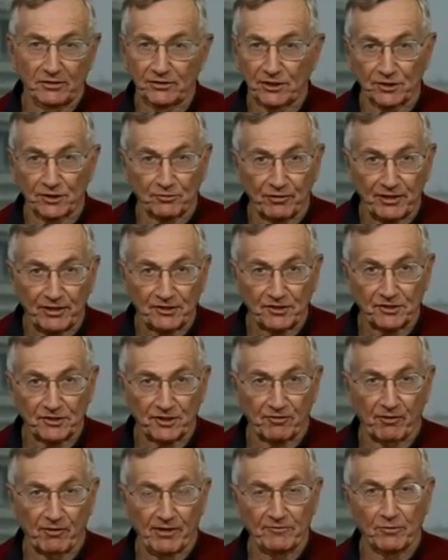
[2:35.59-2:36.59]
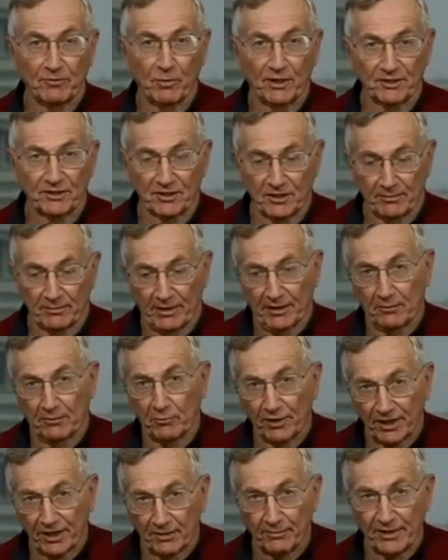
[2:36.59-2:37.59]
It just raises a grave question about
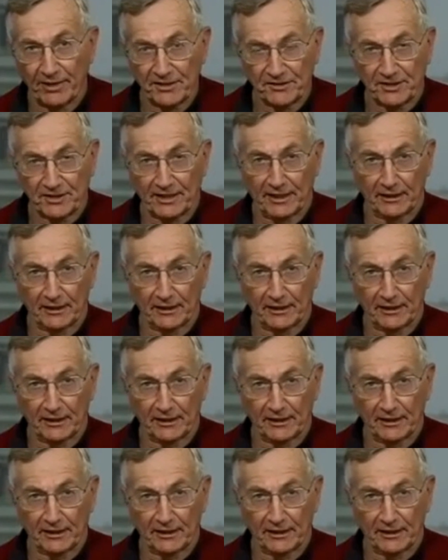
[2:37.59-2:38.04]
one of the basic